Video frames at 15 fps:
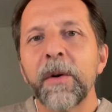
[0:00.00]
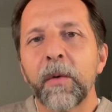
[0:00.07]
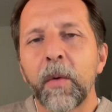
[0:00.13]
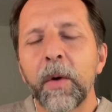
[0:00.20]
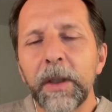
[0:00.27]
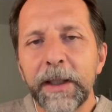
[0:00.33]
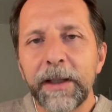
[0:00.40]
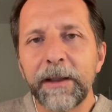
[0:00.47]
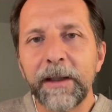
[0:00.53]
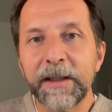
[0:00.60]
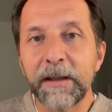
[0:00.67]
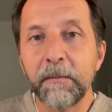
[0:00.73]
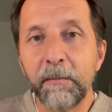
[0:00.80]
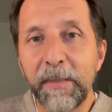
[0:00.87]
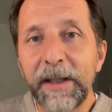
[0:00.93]
qualities
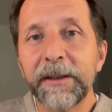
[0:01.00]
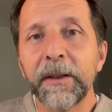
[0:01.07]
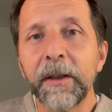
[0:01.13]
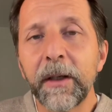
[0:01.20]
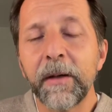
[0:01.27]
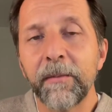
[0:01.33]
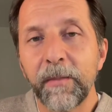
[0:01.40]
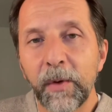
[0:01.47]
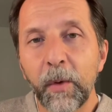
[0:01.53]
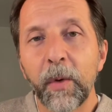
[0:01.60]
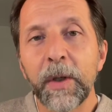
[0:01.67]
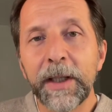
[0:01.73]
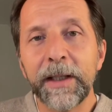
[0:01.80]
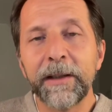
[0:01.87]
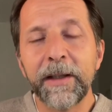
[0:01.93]
and better
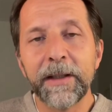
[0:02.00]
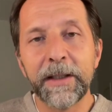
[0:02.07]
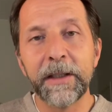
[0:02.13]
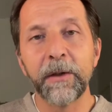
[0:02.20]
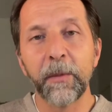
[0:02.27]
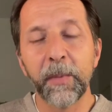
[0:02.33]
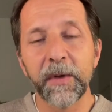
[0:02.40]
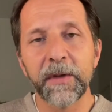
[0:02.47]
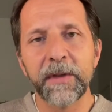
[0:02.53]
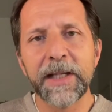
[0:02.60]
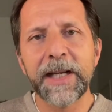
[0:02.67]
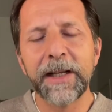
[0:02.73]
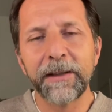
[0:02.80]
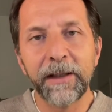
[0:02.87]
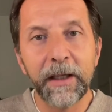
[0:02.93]
qualities, in her
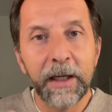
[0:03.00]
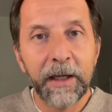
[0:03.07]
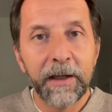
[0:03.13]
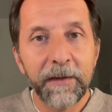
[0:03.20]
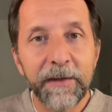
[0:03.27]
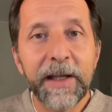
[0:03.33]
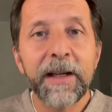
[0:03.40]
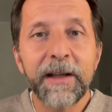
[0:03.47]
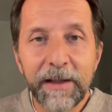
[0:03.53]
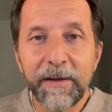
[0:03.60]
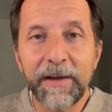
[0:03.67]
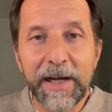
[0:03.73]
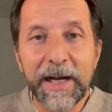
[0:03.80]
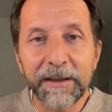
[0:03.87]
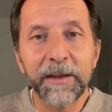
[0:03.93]
personality, than
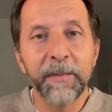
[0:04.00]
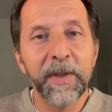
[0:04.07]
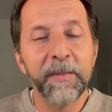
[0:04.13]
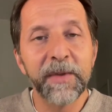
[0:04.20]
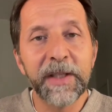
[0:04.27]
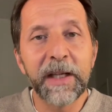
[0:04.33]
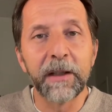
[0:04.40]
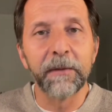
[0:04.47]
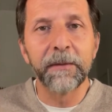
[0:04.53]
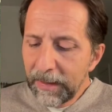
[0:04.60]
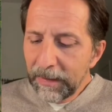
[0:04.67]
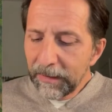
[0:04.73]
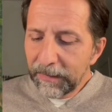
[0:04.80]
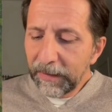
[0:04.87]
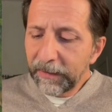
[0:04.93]
Adam himself.
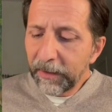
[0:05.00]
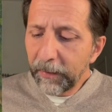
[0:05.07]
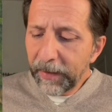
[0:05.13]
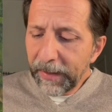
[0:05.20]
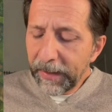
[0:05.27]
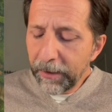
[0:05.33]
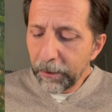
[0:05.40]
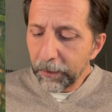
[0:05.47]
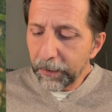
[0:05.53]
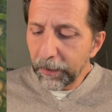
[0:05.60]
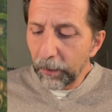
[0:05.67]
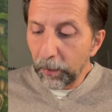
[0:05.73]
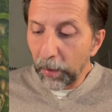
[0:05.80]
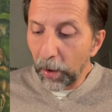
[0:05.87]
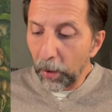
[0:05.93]
Saint Irenaeus
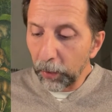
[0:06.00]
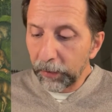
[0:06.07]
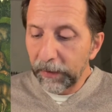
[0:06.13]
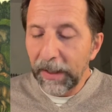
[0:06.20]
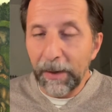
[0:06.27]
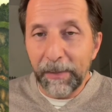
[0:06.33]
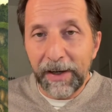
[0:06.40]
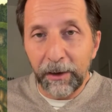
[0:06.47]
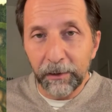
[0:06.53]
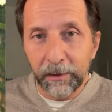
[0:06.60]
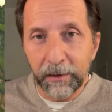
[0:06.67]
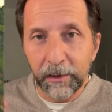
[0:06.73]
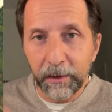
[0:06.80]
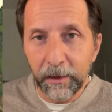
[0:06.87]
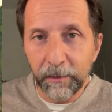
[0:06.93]
wrote about
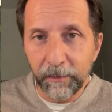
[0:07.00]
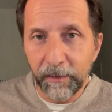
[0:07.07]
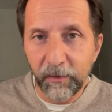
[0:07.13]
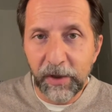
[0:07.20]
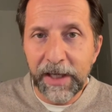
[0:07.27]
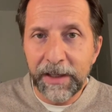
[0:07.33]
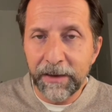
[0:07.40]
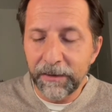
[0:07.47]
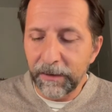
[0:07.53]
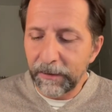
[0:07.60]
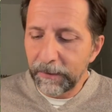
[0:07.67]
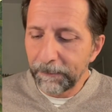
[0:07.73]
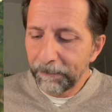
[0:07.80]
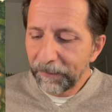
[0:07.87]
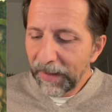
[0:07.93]
the Genesis.
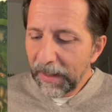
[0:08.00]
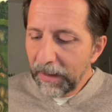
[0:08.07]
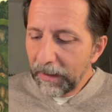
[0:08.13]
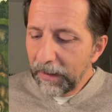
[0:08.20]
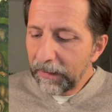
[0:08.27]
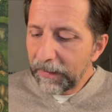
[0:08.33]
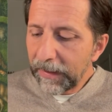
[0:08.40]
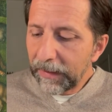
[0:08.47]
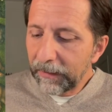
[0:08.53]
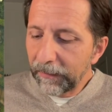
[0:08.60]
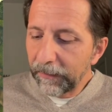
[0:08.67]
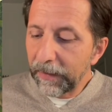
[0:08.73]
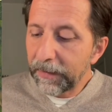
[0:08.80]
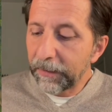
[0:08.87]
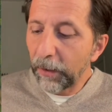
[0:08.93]
He said,
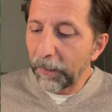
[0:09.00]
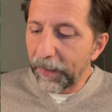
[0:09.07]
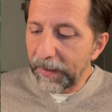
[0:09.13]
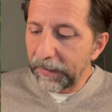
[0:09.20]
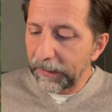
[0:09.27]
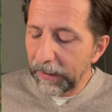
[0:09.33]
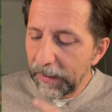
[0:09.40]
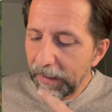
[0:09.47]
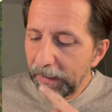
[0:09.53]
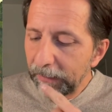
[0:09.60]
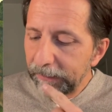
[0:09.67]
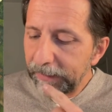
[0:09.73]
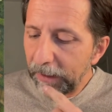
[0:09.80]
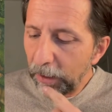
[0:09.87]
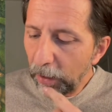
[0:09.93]
The serpent
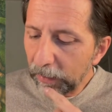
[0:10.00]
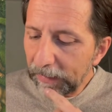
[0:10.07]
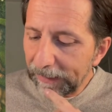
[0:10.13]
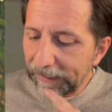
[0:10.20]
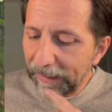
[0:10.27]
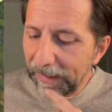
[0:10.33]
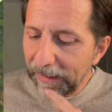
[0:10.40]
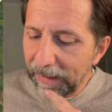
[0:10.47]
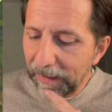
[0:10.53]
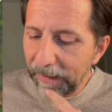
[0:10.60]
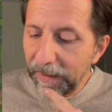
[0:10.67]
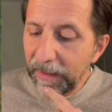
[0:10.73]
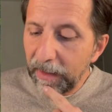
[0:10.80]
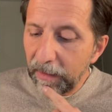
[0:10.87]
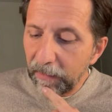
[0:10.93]
did not attack
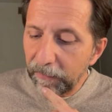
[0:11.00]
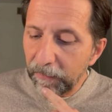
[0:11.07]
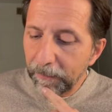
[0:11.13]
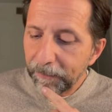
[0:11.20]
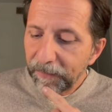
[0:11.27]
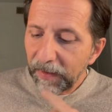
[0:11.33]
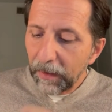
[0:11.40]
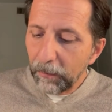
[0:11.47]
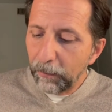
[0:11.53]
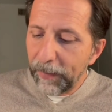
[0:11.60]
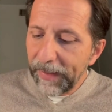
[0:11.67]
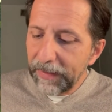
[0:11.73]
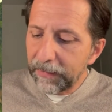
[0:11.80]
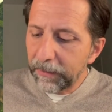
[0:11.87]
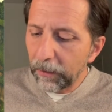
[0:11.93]
Eve
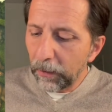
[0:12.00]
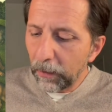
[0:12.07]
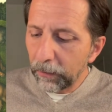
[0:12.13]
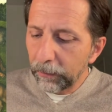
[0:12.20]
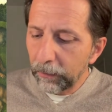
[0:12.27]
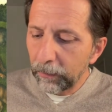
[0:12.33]
based on